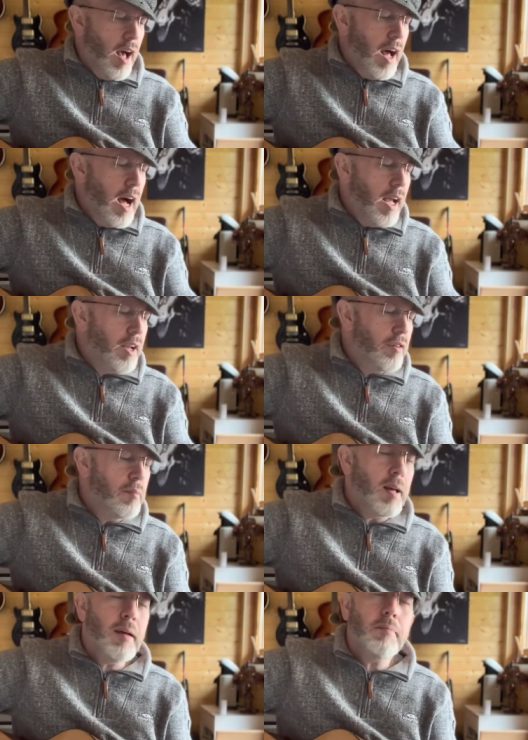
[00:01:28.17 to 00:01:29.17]
I
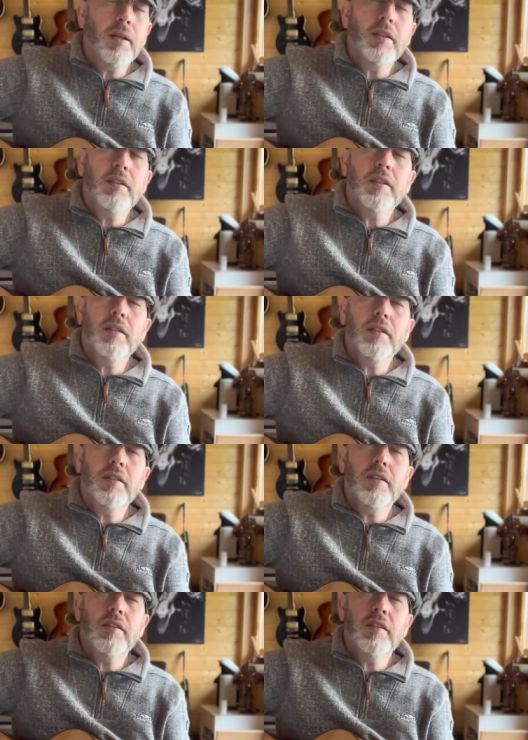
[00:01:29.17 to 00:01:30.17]

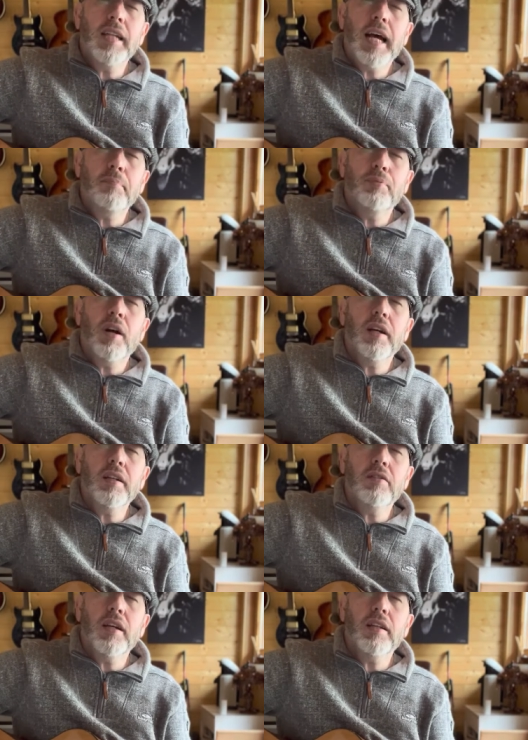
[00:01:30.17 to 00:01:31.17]
remember that
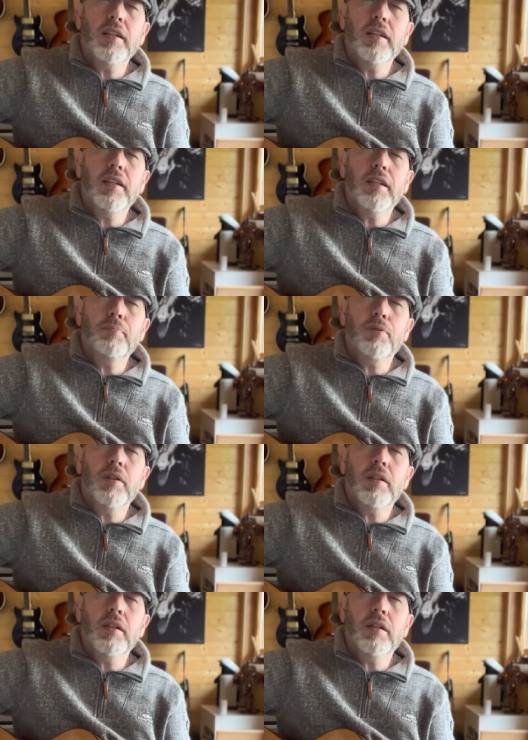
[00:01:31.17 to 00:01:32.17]
bright
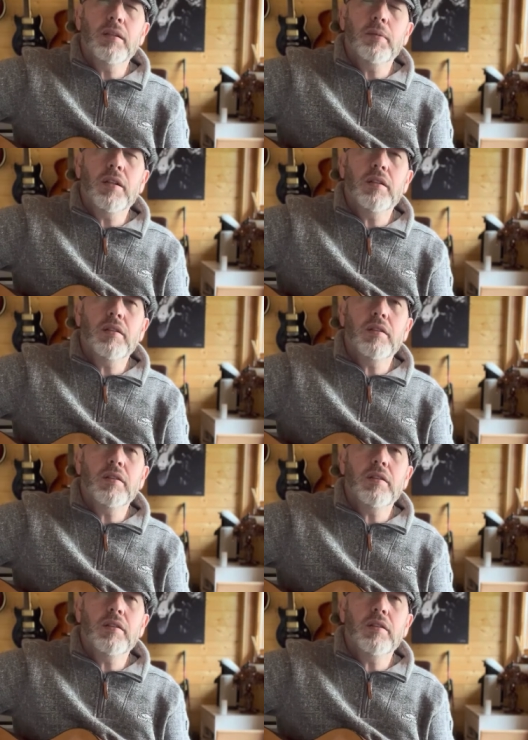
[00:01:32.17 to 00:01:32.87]
April morning